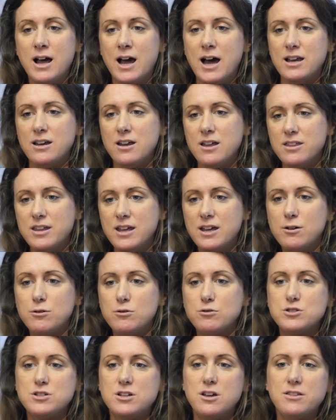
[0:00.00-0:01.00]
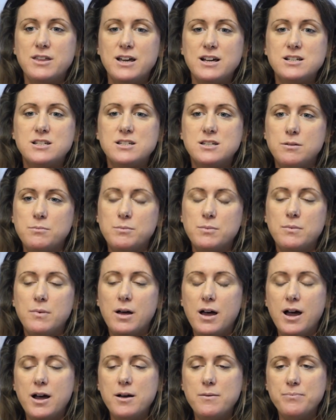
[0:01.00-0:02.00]
And I think also there's
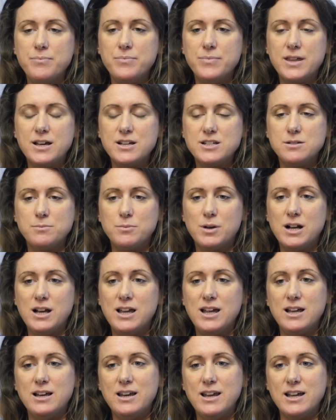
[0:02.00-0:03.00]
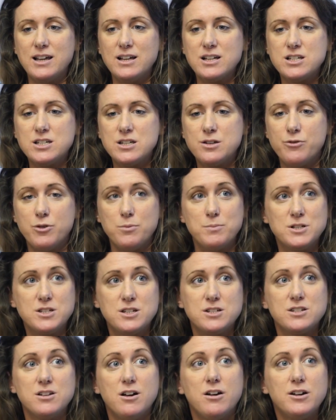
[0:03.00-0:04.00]
some clear links from a
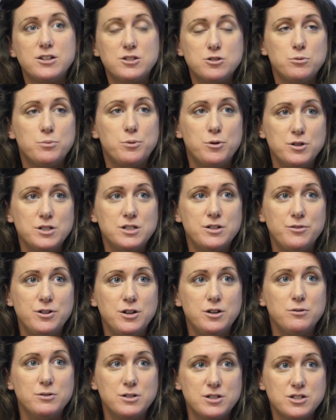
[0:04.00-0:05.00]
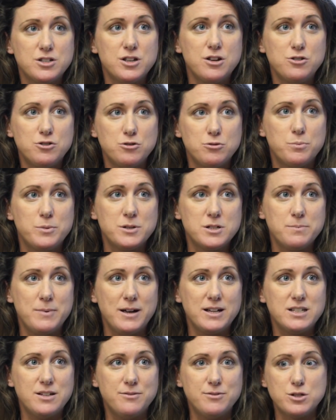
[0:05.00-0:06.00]
societal point of view and social
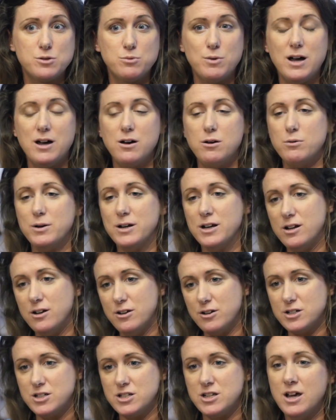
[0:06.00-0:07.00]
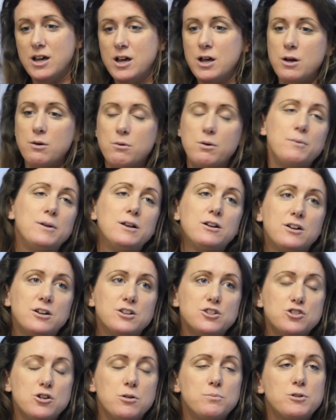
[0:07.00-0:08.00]
perspective as well, when we look at
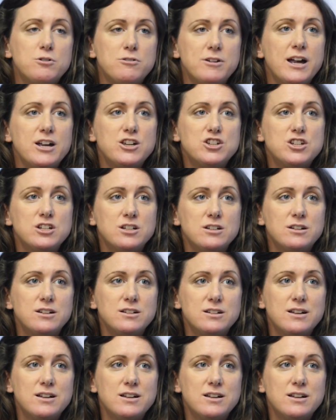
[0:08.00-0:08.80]
job creation